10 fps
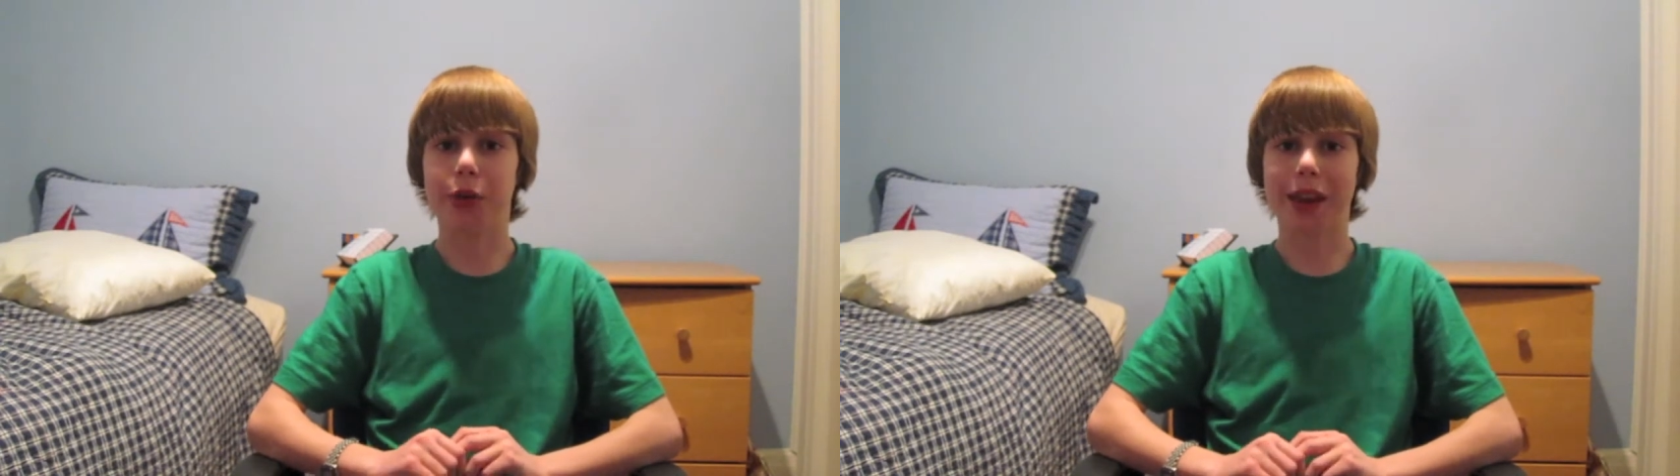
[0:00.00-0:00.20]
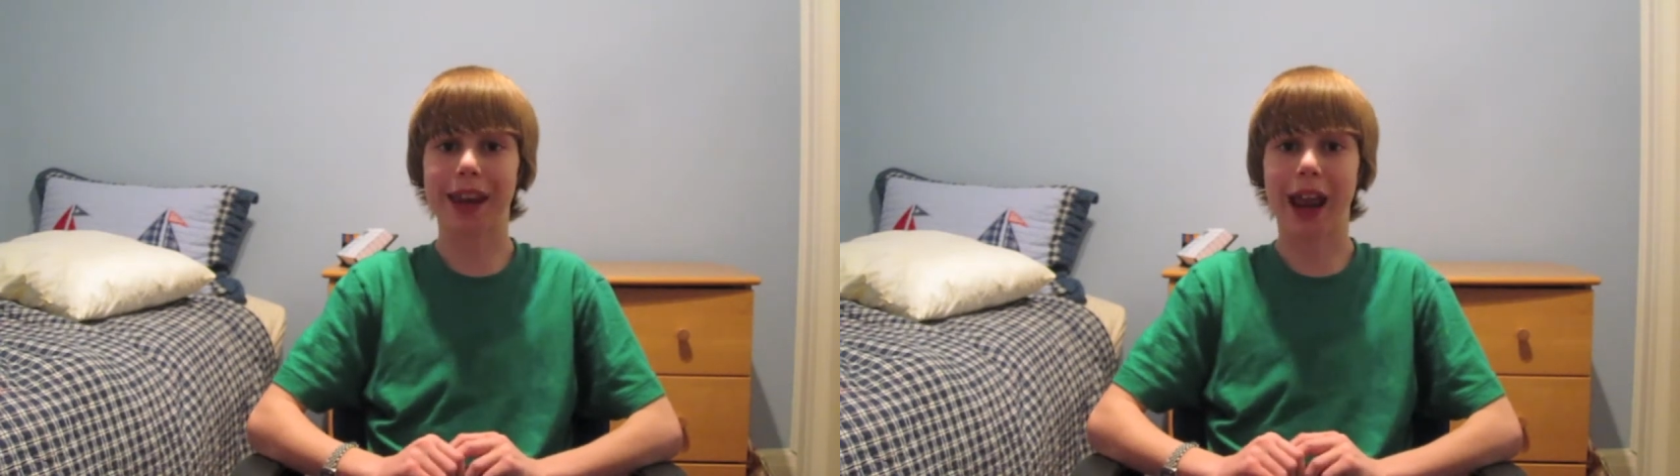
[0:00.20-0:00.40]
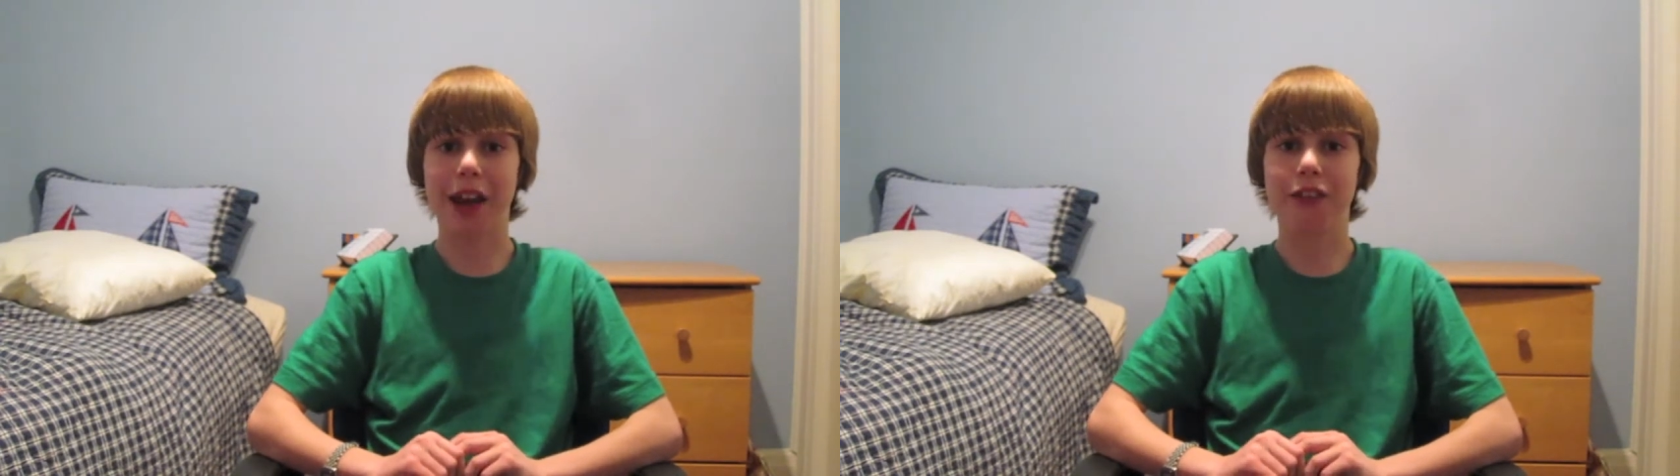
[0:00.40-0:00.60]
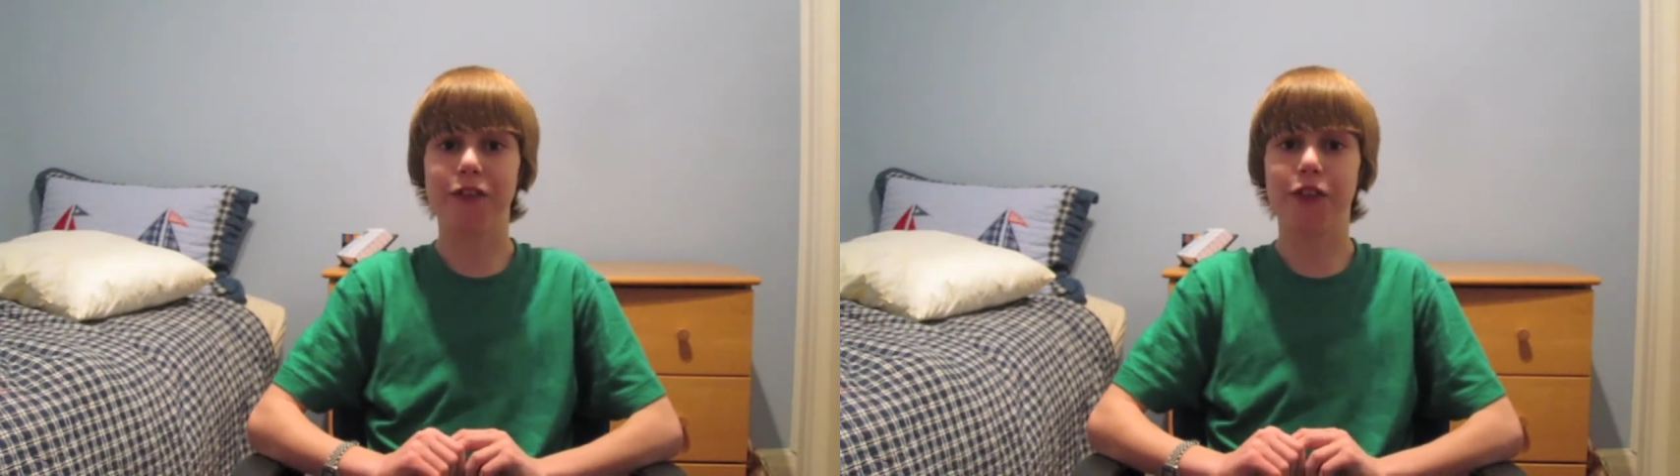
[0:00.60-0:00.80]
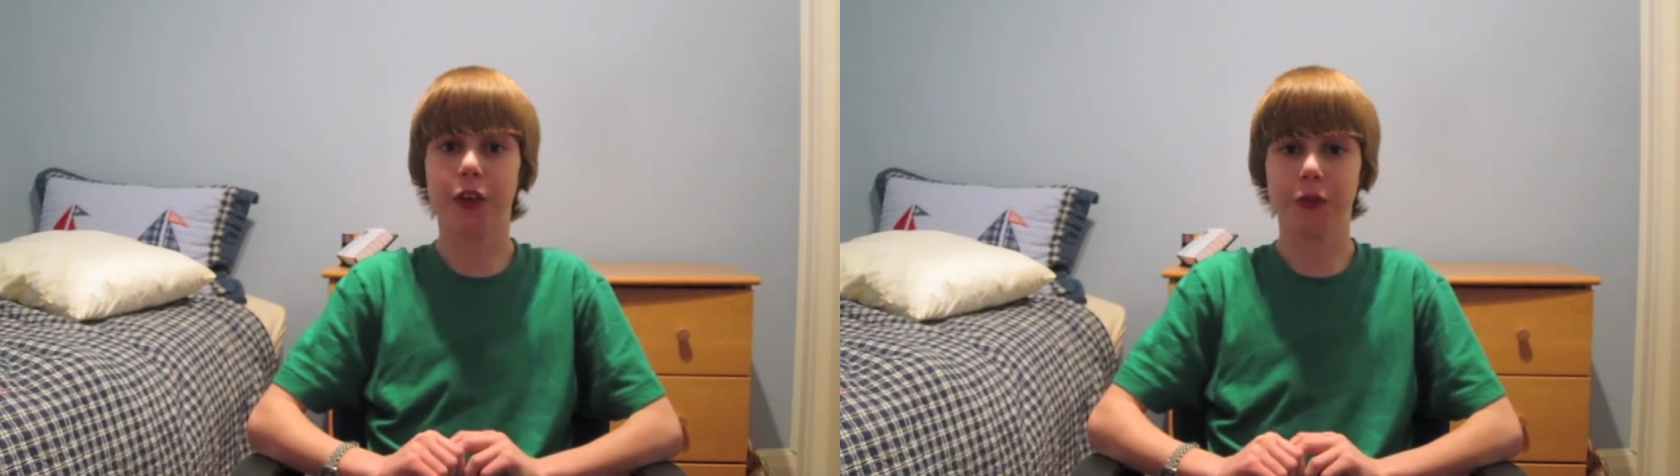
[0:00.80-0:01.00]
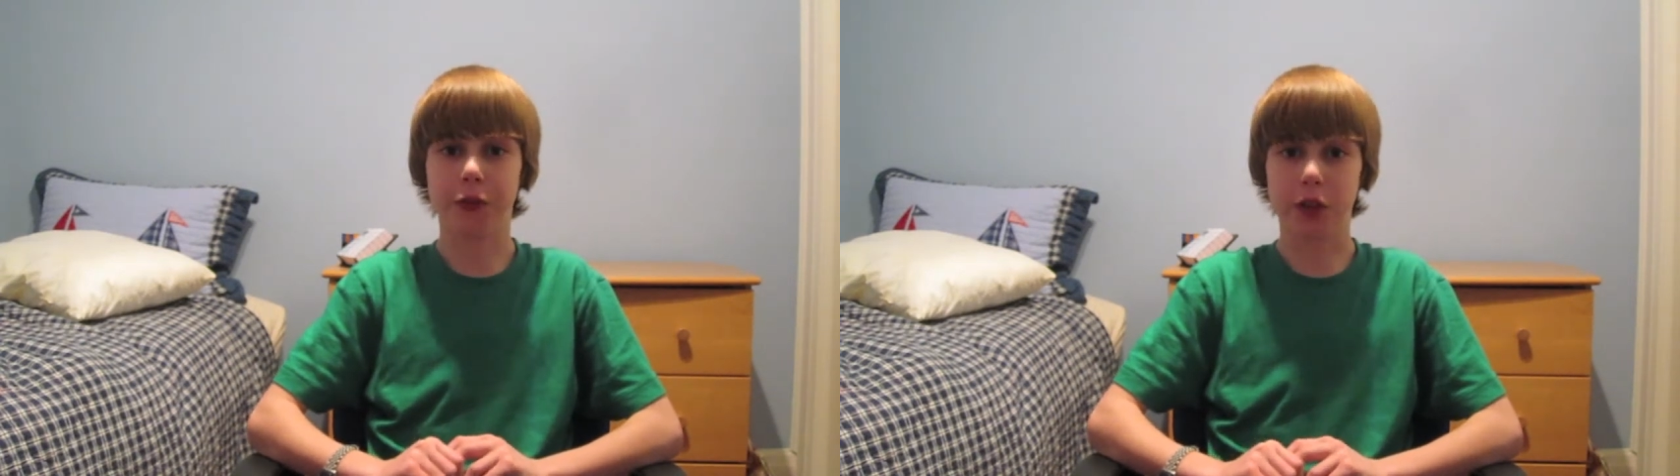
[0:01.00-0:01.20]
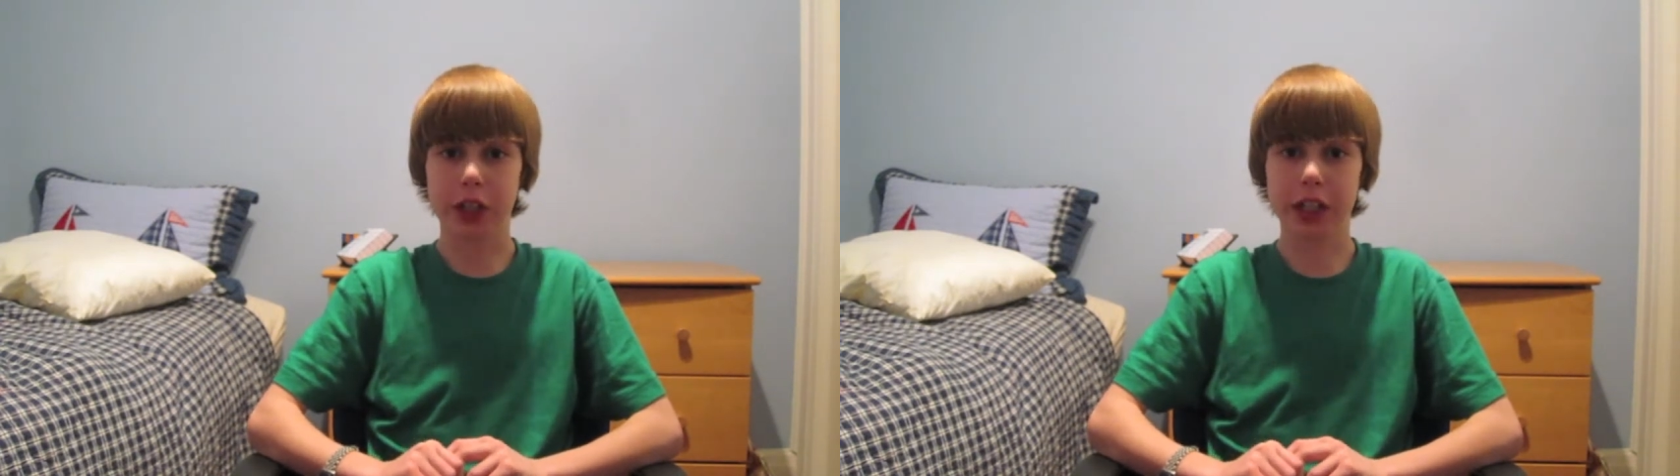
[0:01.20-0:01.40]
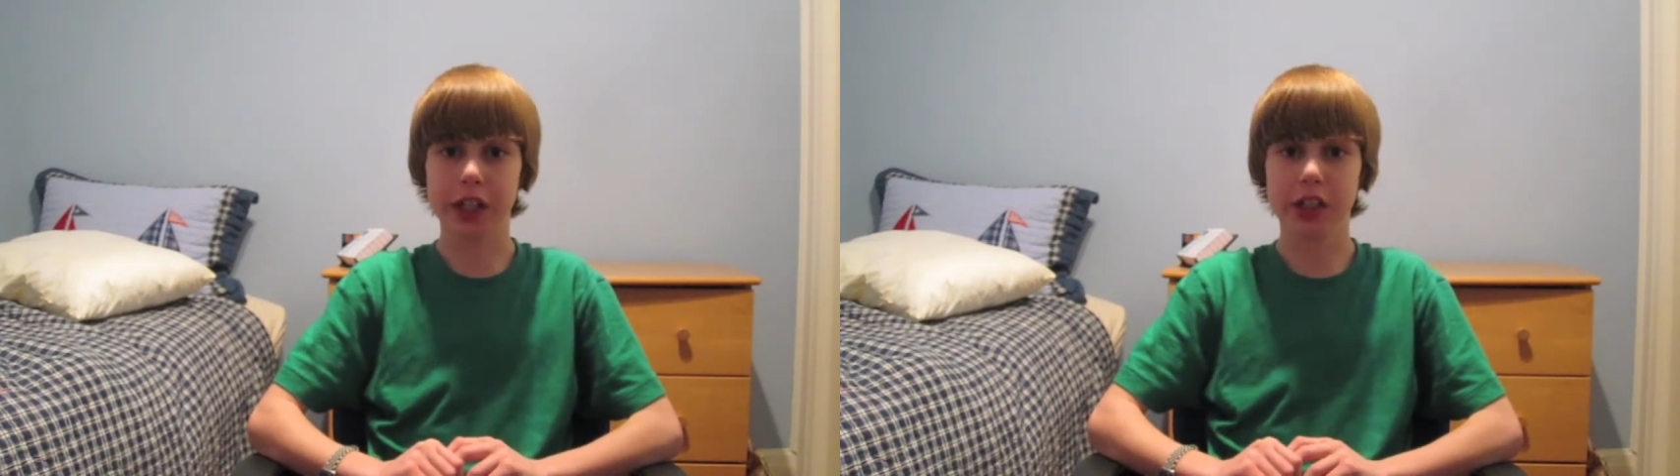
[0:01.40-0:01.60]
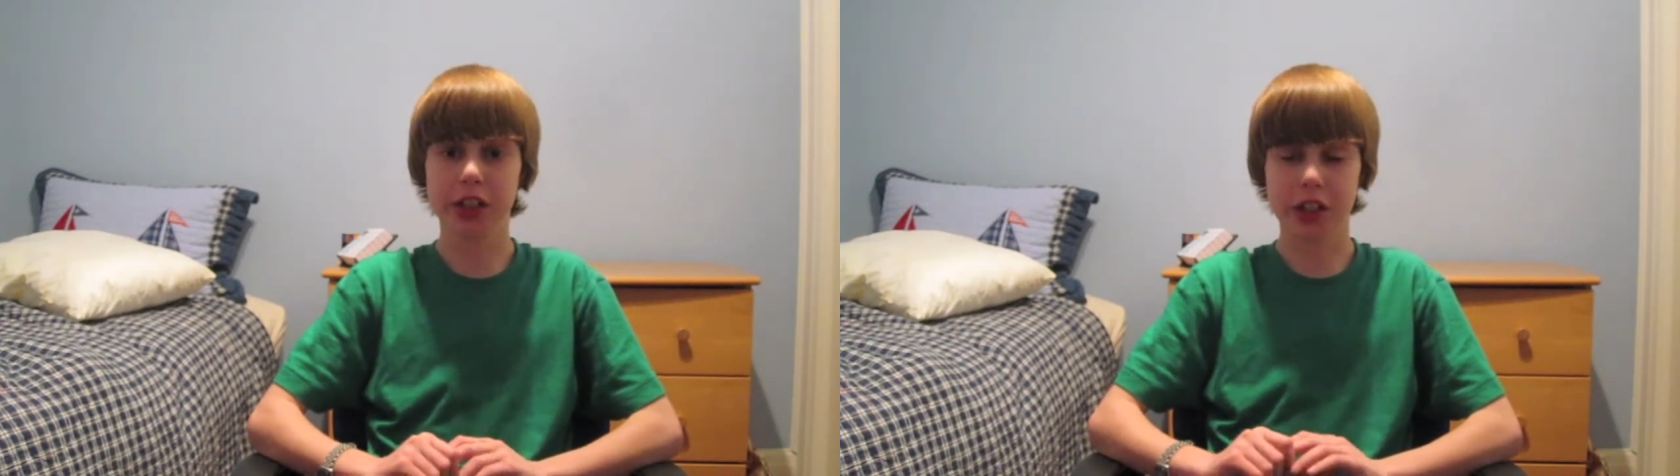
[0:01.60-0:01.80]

can get it for free